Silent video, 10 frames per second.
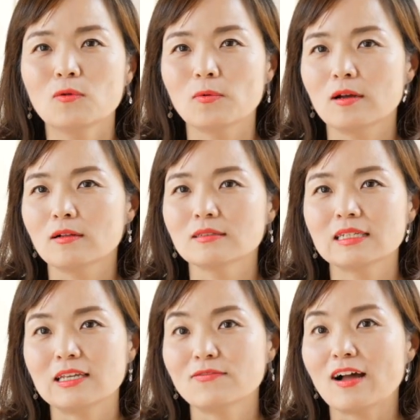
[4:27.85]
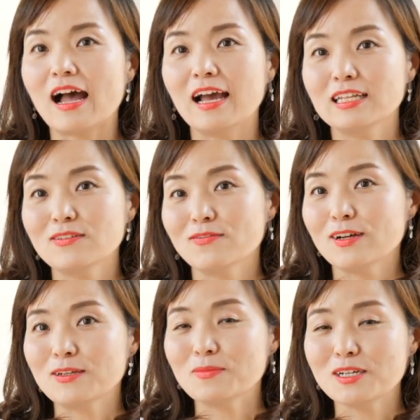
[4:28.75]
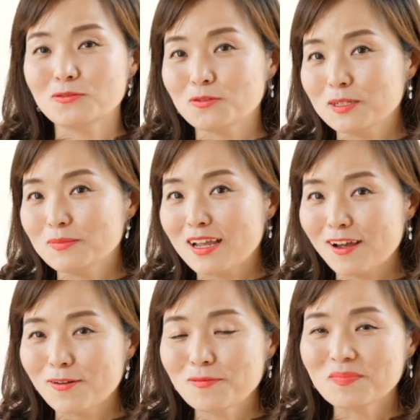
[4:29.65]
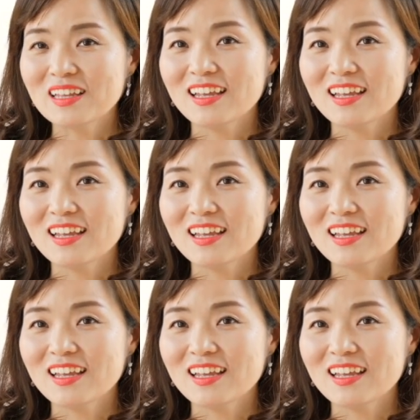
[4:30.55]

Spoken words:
Well, if I define my dream now,